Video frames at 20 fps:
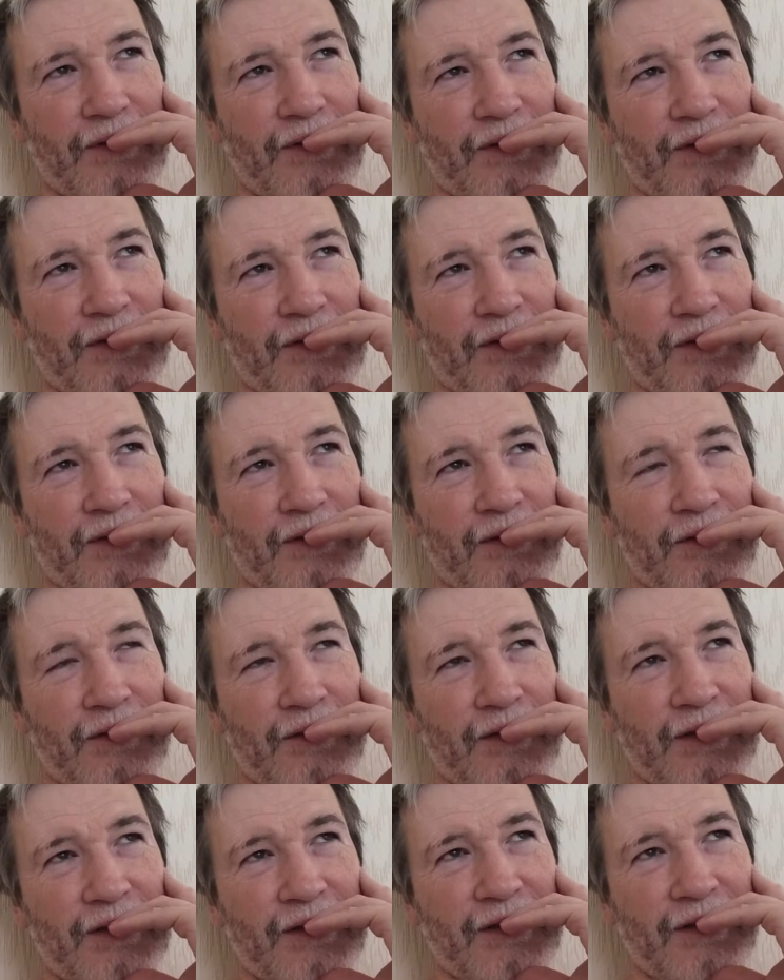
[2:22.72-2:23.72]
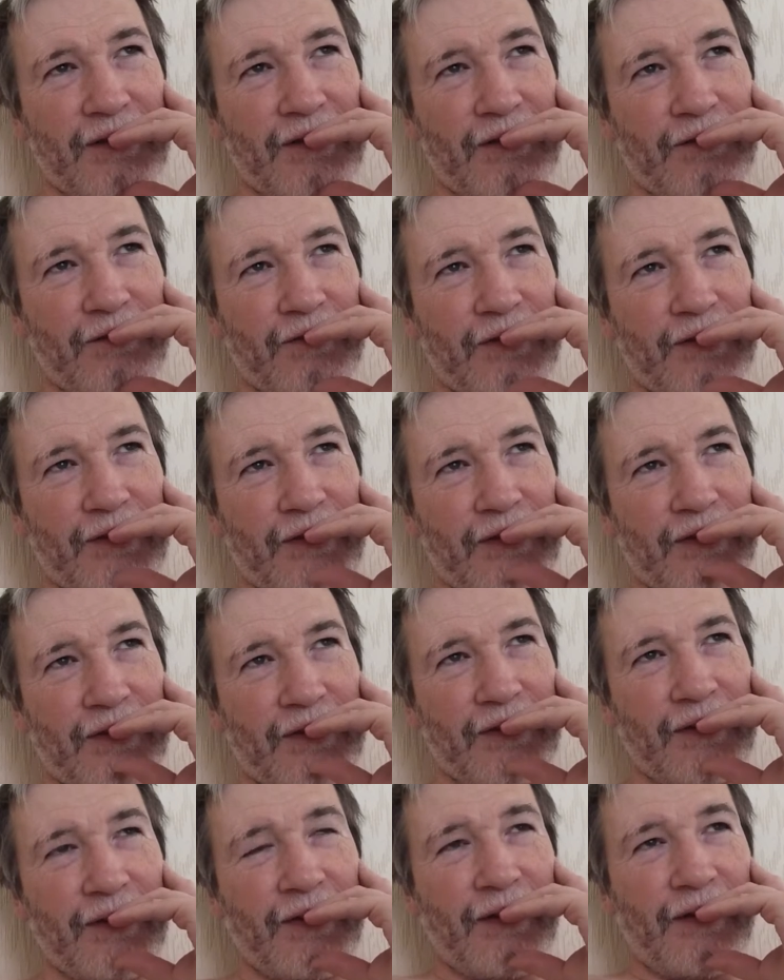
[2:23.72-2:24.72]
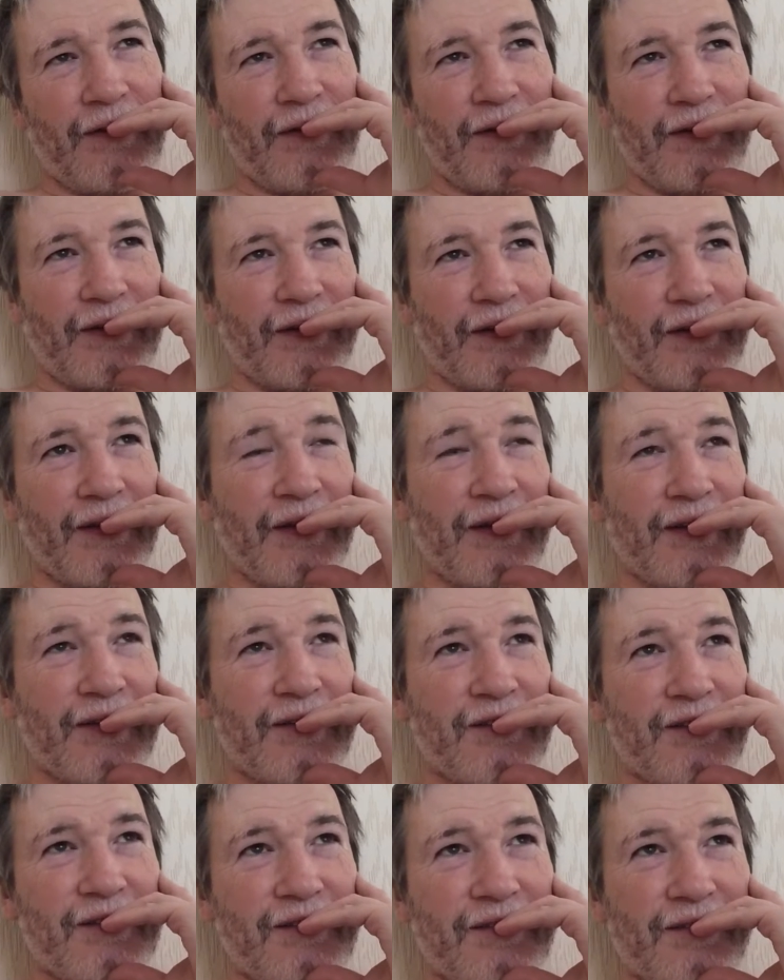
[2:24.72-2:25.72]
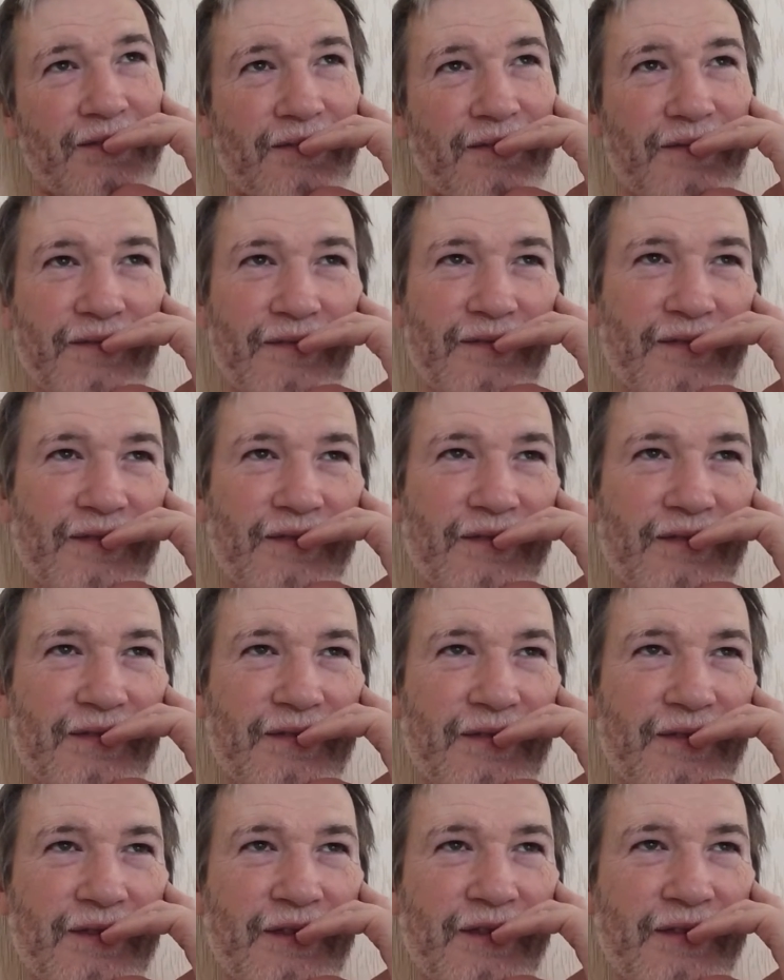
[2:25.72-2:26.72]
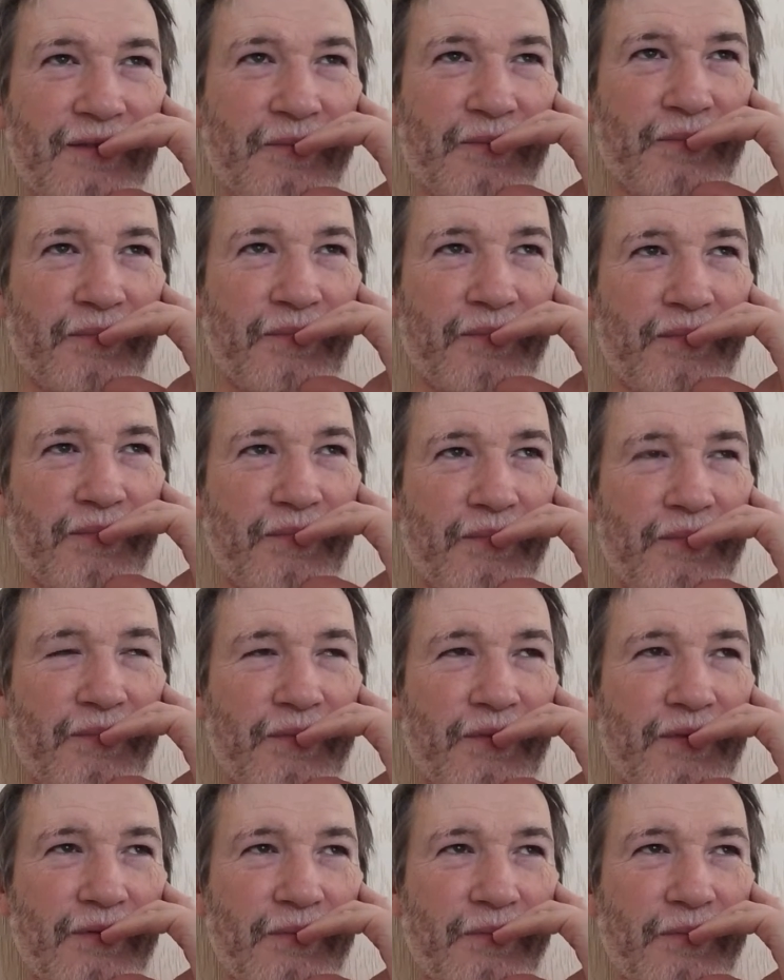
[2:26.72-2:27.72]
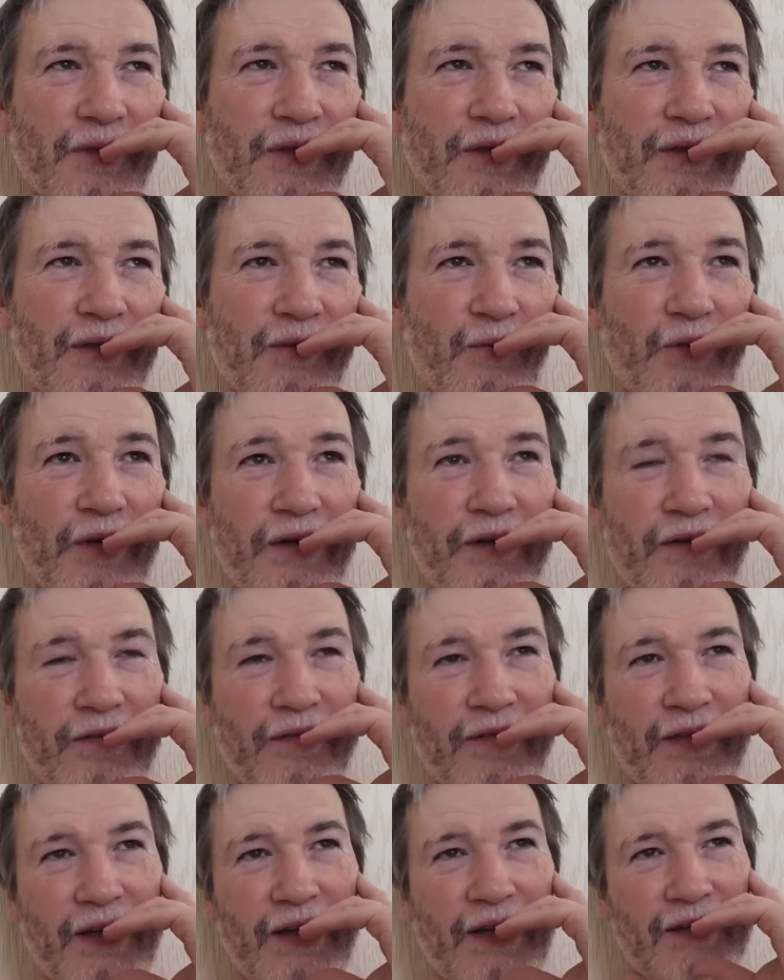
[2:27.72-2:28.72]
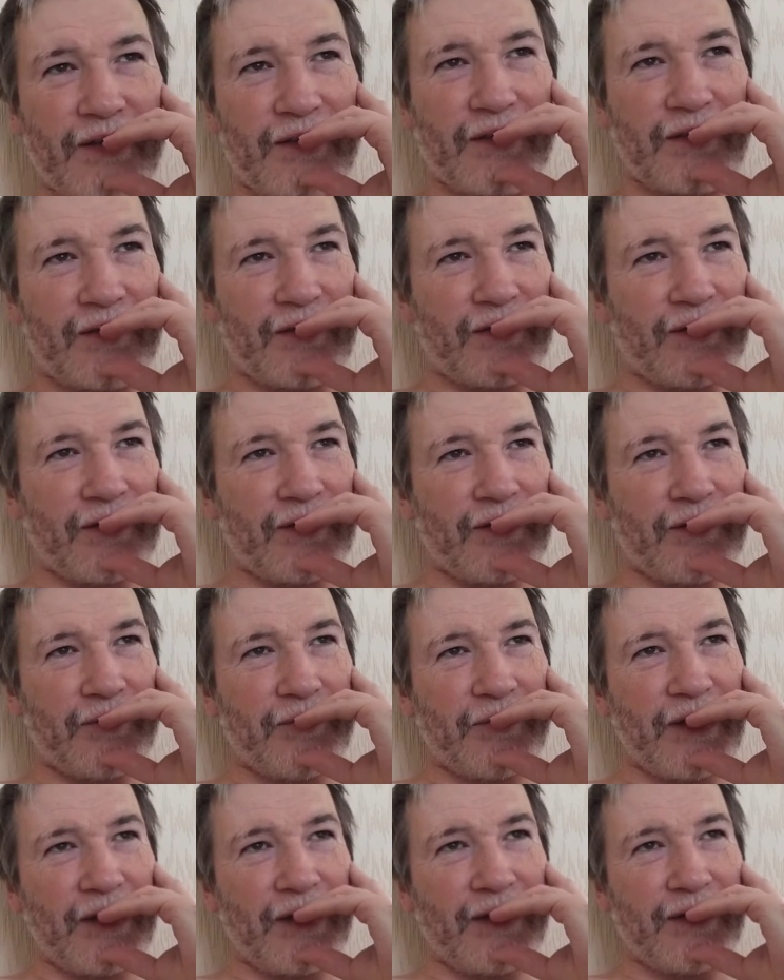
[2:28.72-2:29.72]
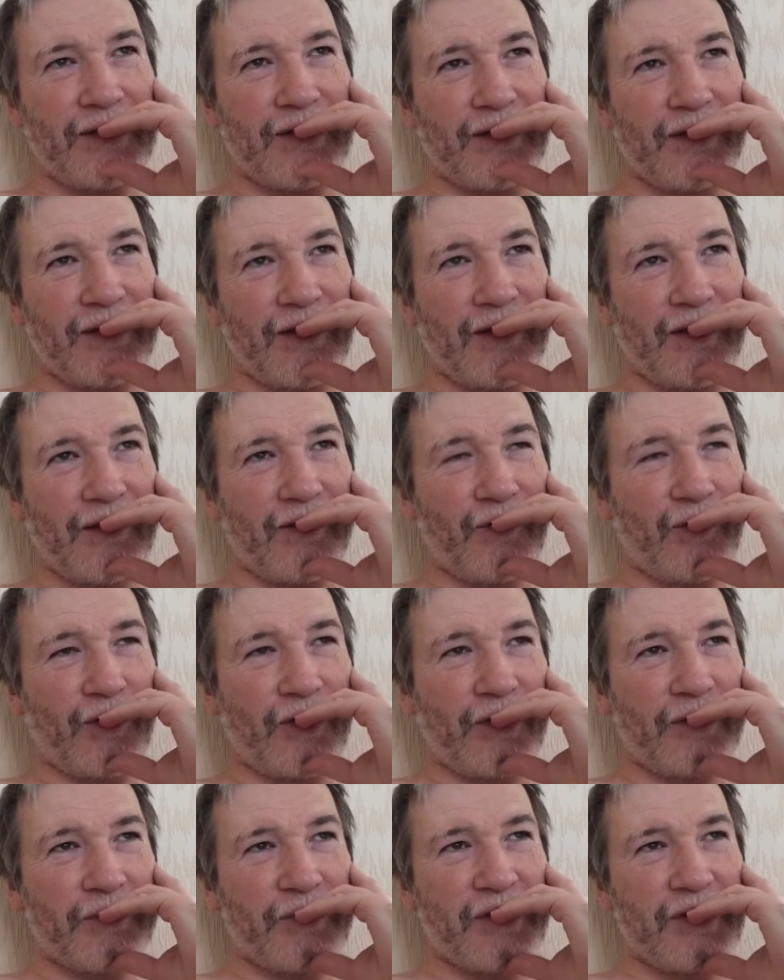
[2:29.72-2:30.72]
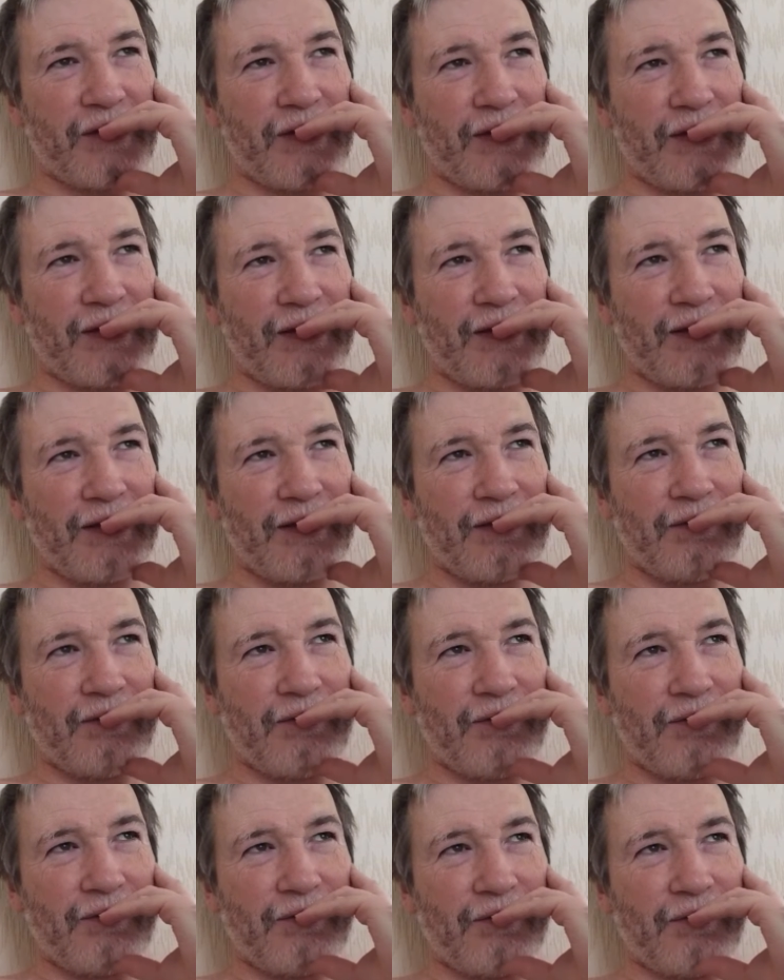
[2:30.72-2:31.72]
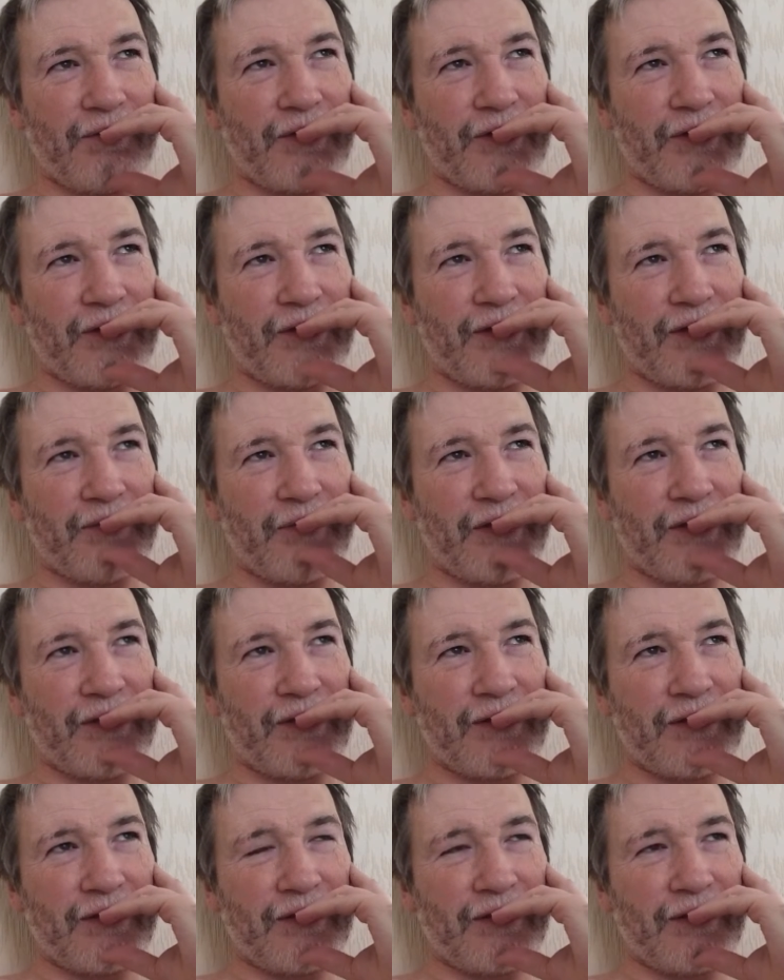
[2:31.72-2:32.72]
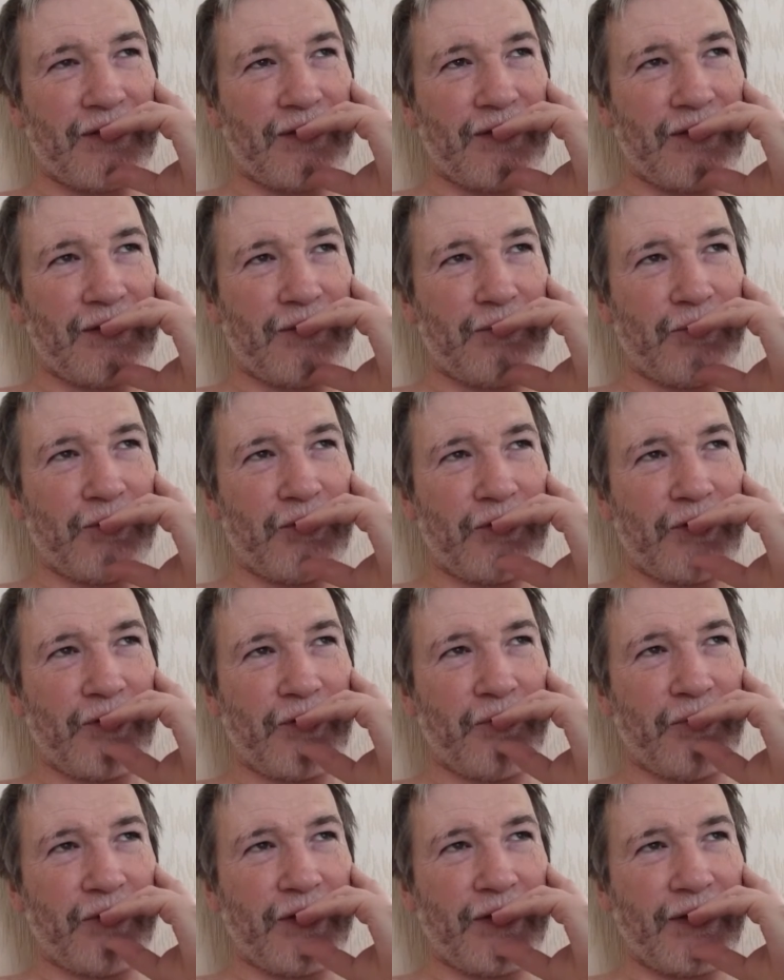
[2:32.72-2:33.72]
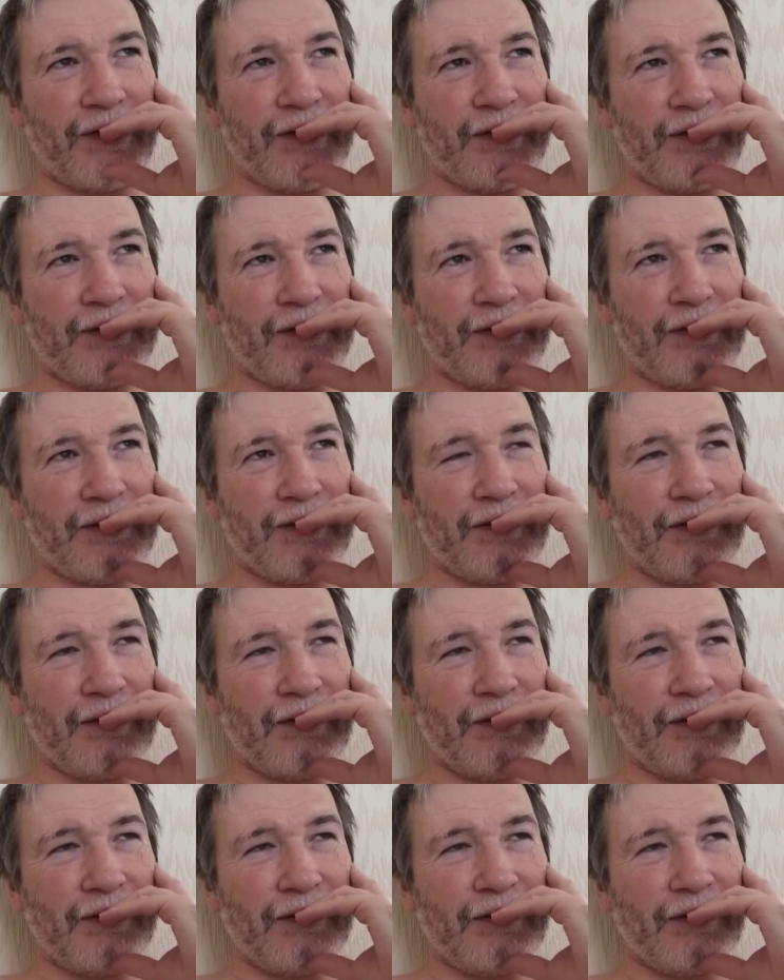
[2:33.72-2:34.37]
So it's kind of, and I guess being aware of that, I'm editing what I'm saying, which then makes it a little more complicated